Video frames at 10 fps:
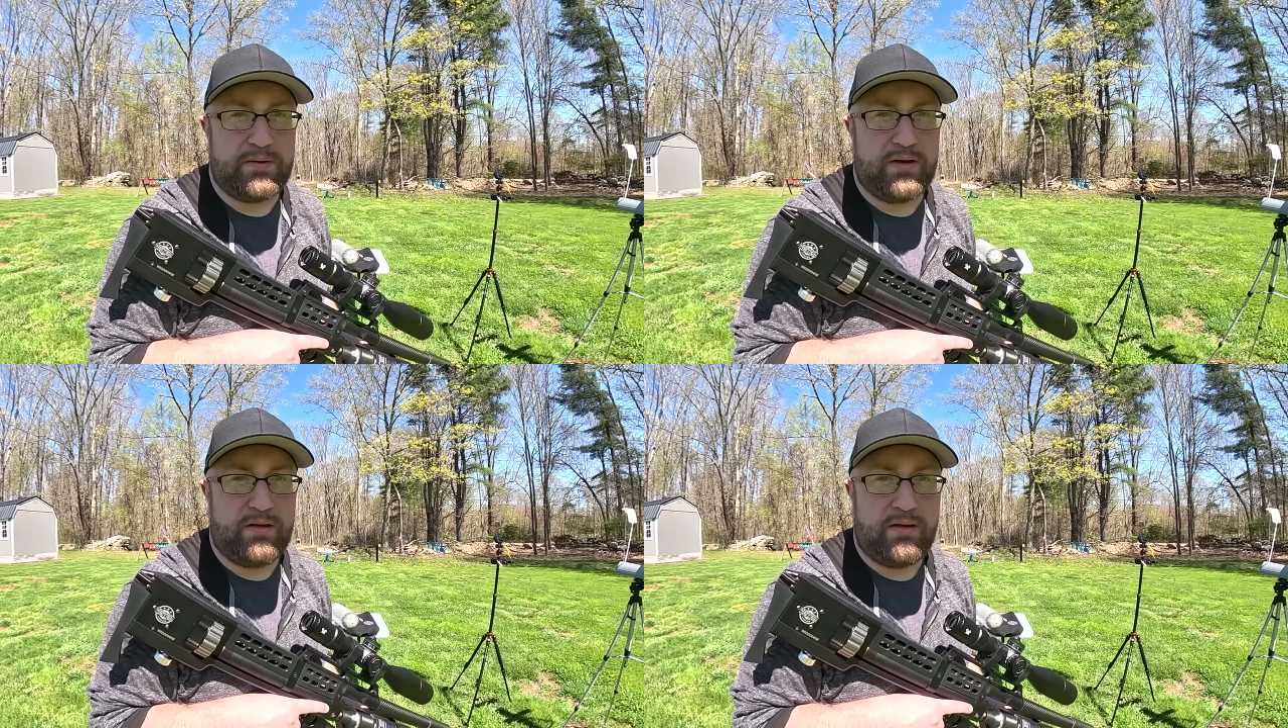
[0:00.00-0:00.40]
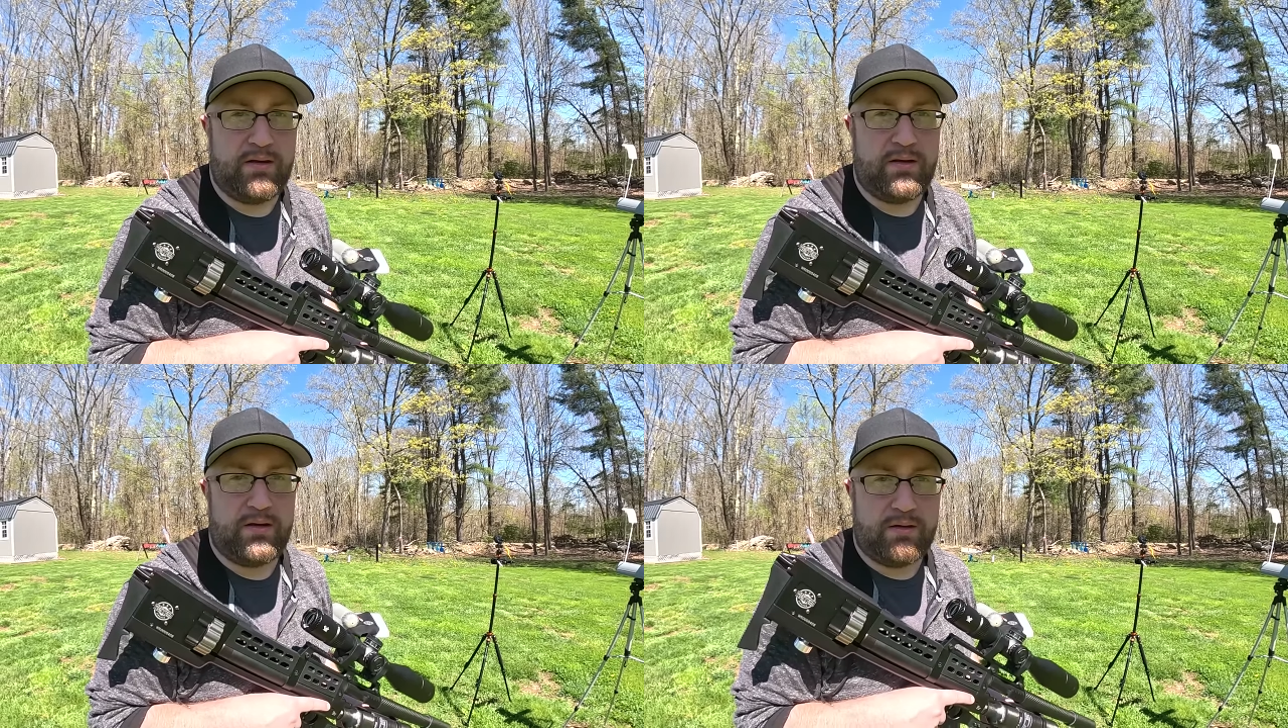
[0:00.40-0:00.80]
but
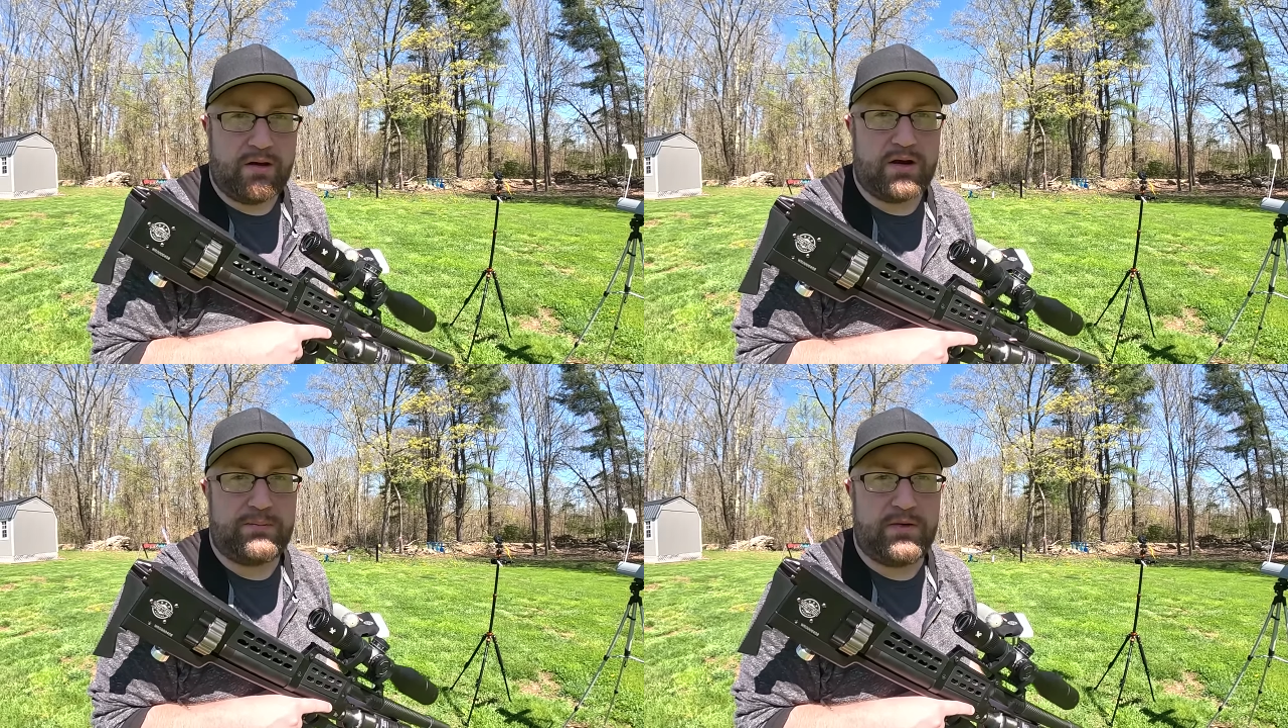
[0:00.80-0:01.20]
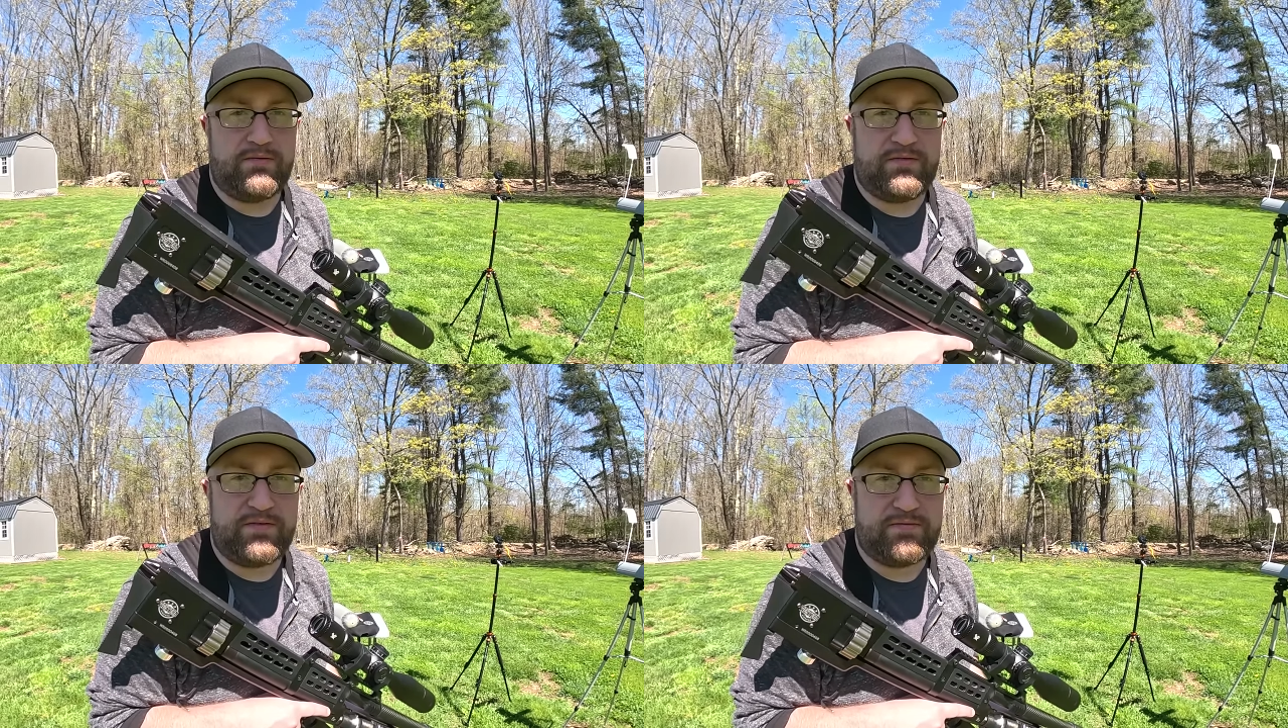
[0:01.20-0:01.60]
I'm gonna put
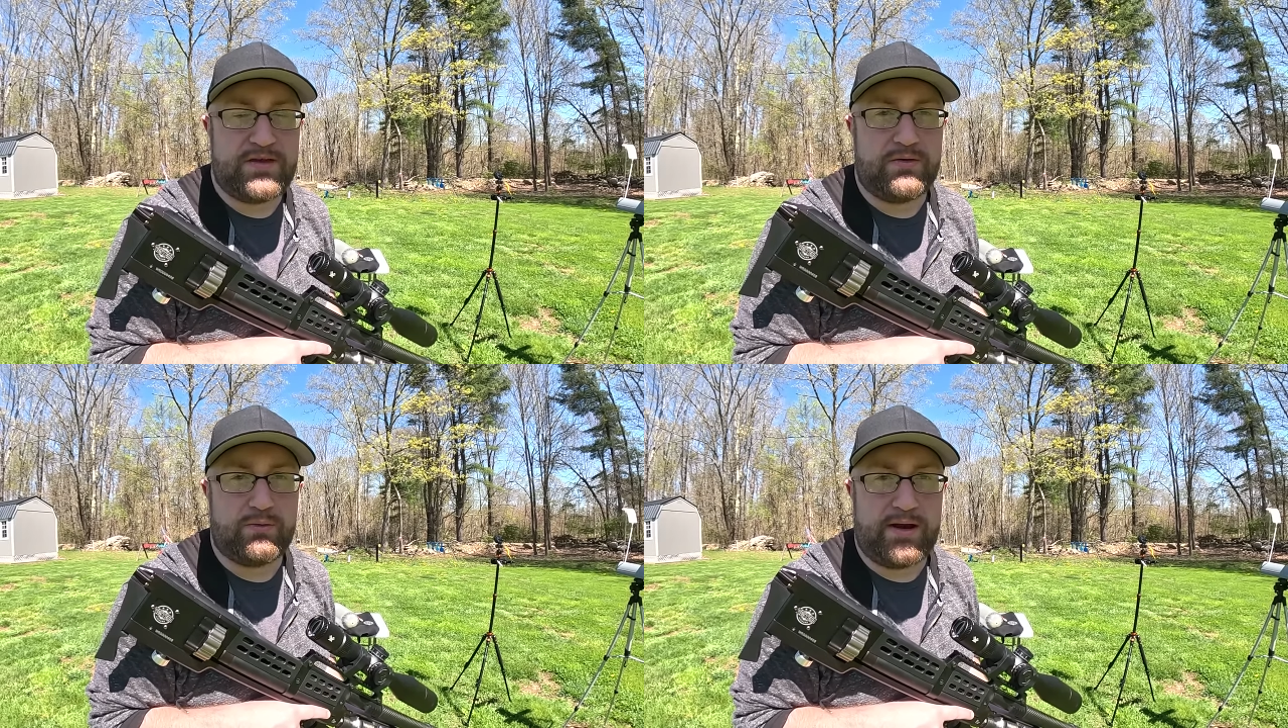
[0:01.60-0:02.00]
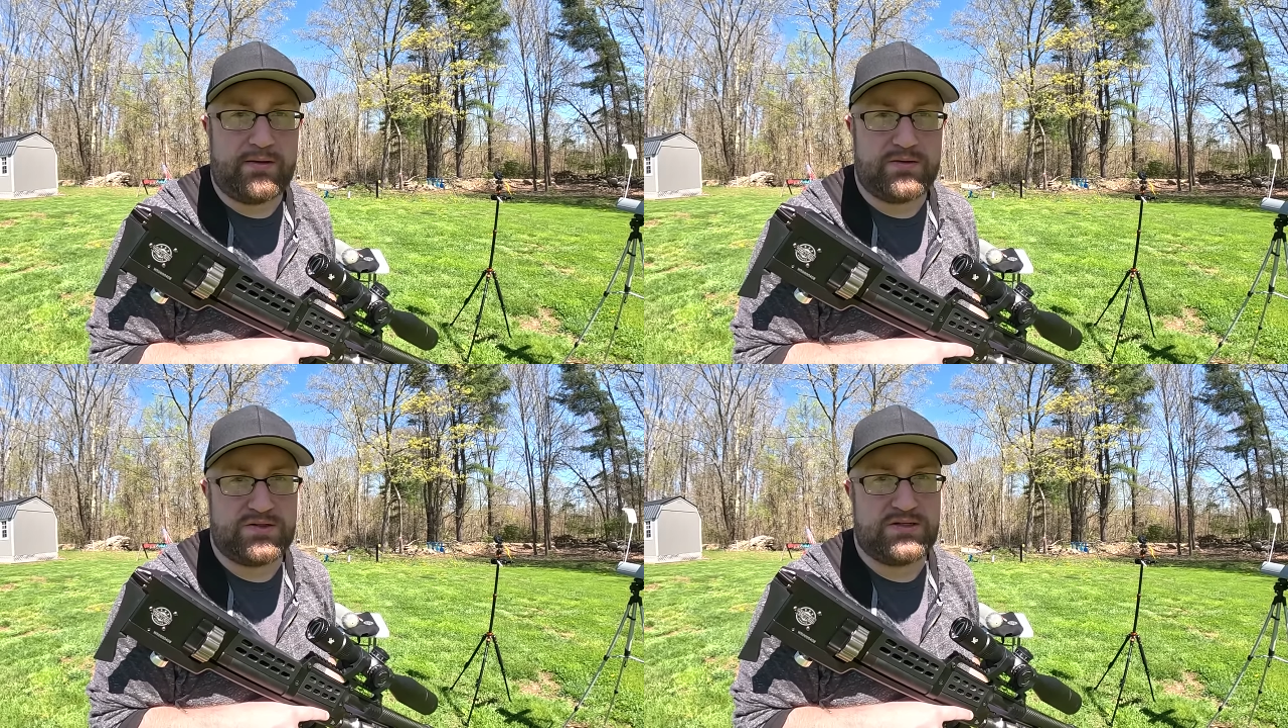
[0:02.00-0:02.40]
15 rounds